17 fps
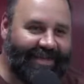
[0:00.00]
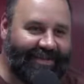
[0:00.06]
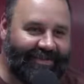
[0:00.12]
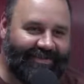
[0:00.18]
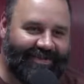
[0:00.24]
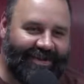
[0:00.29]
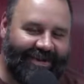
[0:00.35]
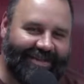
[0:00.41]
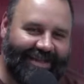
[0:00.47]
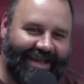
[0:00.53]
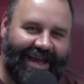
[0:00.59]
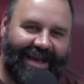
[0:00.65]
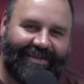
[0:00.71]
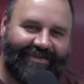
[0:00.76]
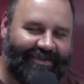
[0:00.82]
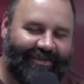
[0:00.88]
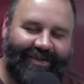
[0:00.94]
Jonathan
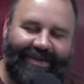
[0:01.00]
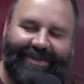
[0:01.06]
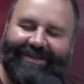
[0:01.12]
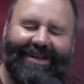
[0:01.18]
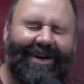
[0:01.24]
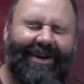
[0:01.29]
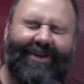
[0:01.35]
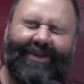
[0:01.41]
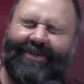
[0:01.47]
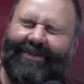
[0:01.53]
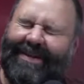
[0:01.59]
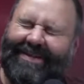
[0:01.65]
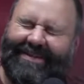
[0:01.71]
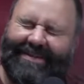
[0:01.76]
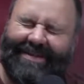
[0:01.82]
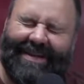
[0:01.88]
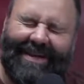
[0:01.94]
Castro. Wait, no, it's not.